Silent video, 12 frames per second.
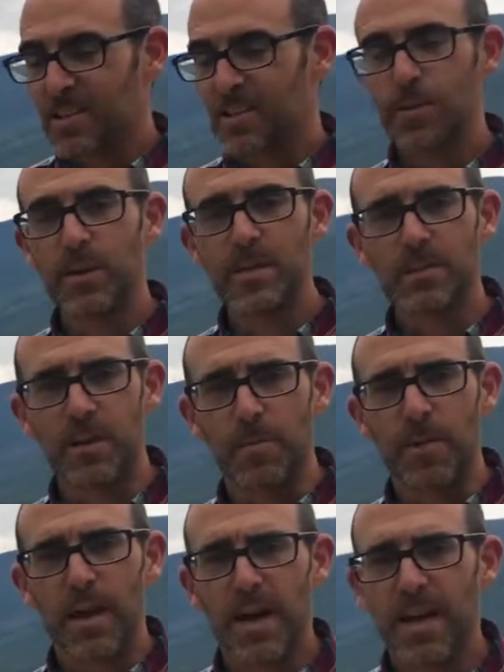tune into
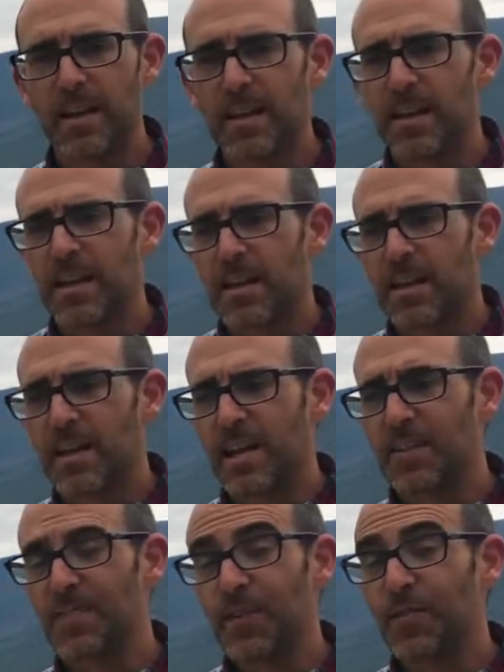them. And
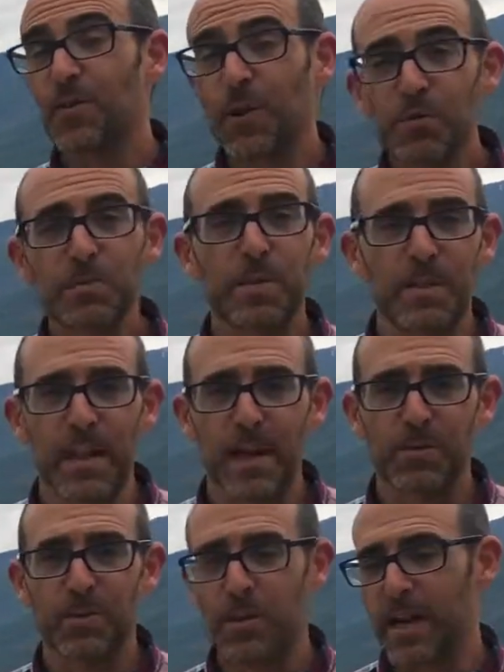even if you don't speak the
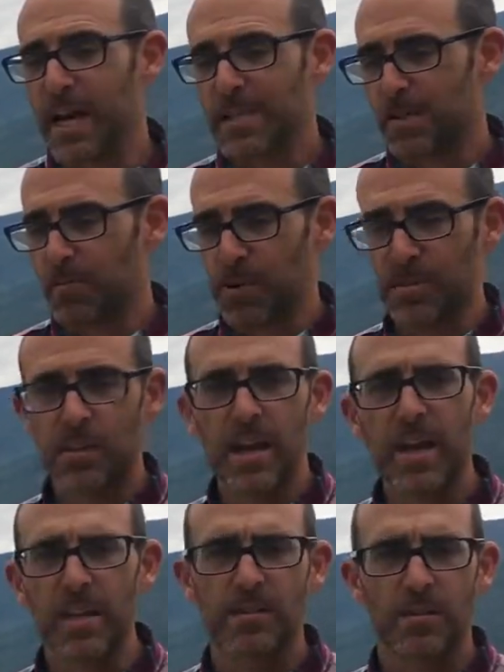language, you can ask the person,
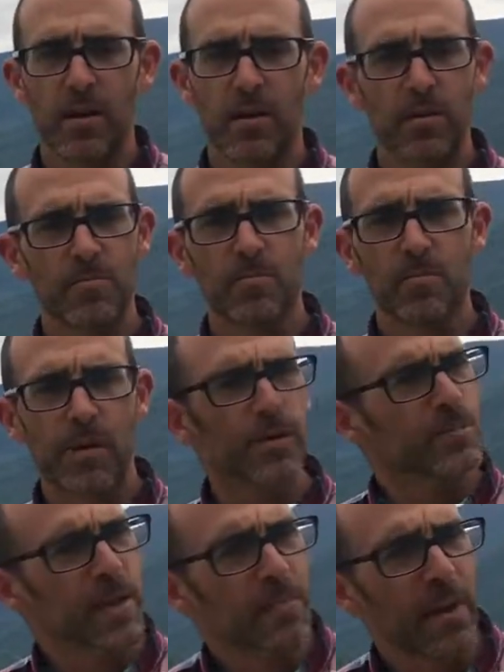hey, are you
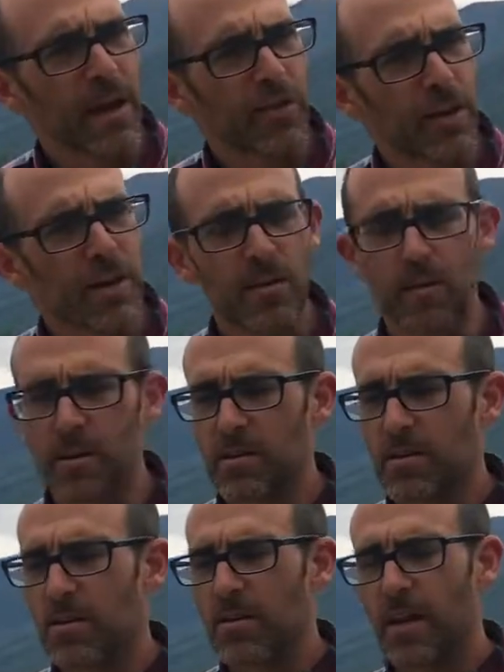speaking Mandarin? Or,
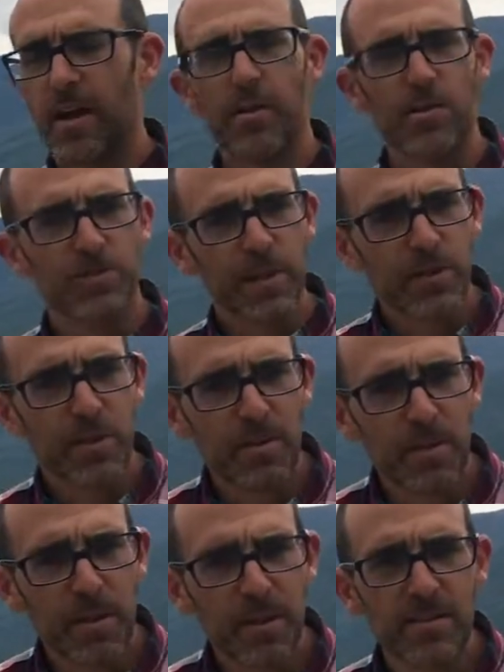hey, are you speaking
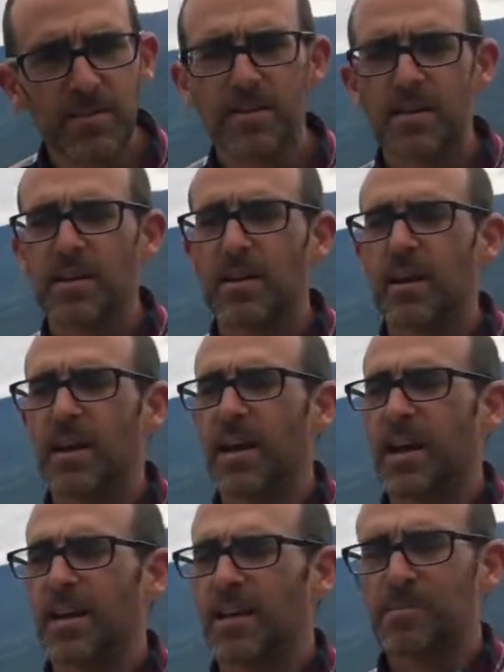Japanese?
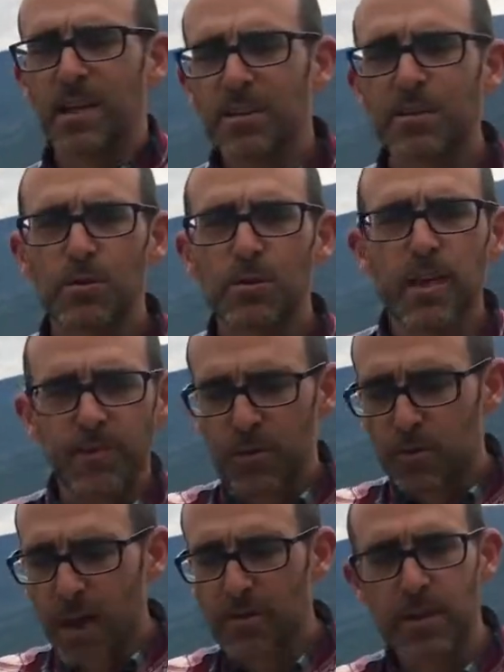Because usually if they're
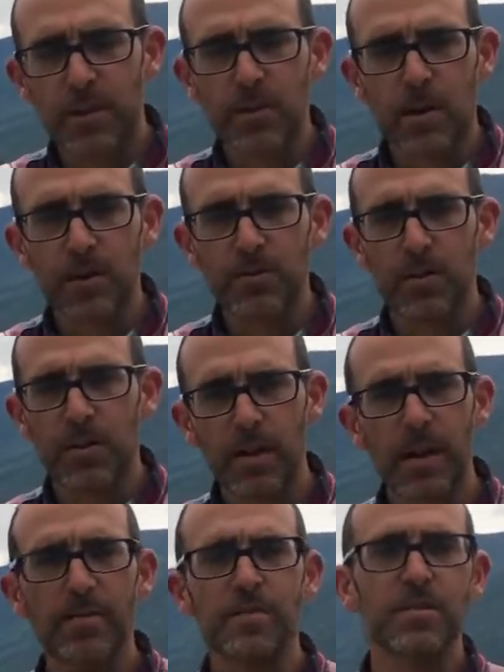traveling in your country, they'll
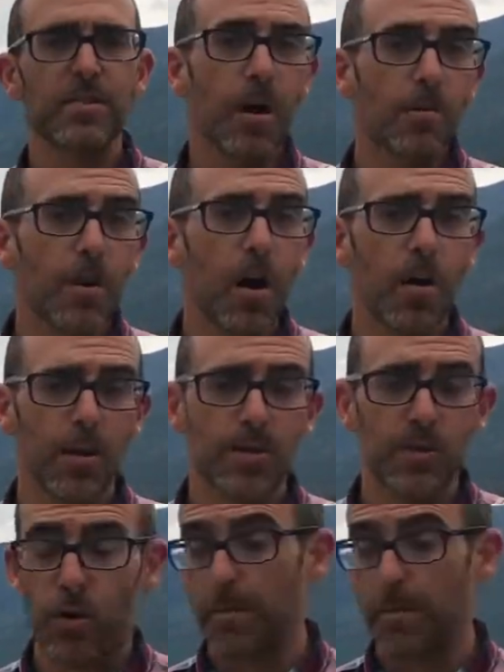have some knowledge or